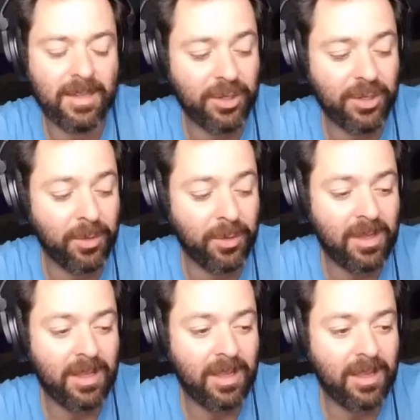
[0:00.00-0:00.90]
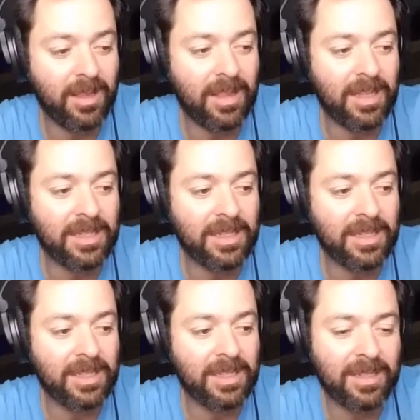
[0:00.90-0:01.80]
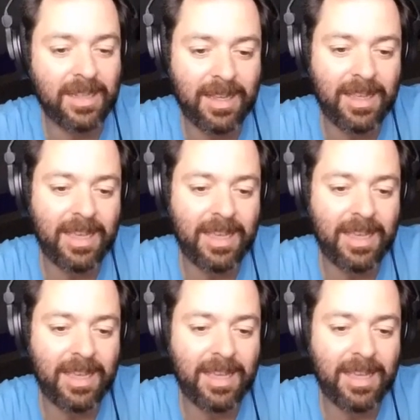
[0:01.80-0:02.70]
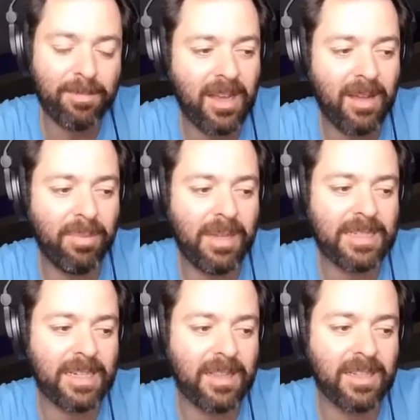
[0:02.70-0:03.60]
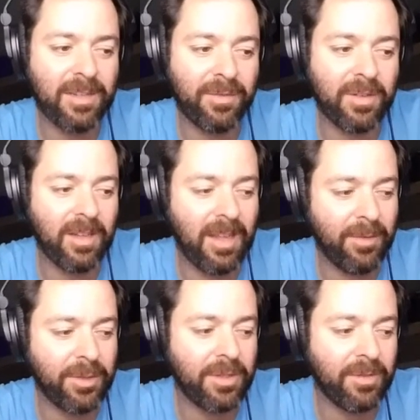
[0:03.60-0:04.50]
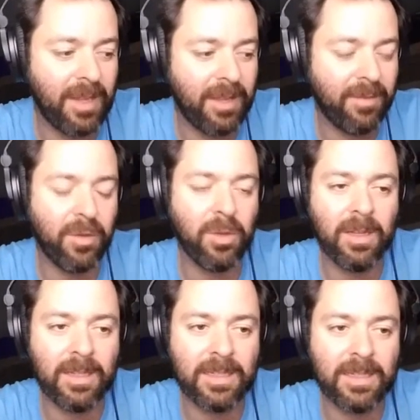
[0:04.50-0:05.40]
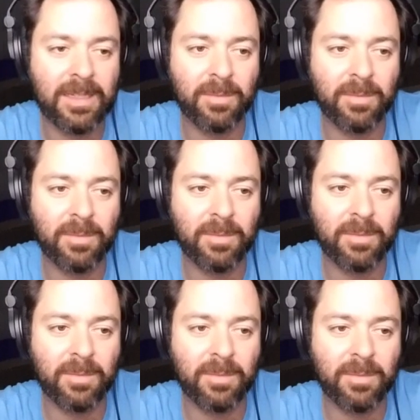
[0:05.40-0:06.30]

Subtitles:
Yeah, so it gets pretty complex, like the different levels of like feudalism and so forth. But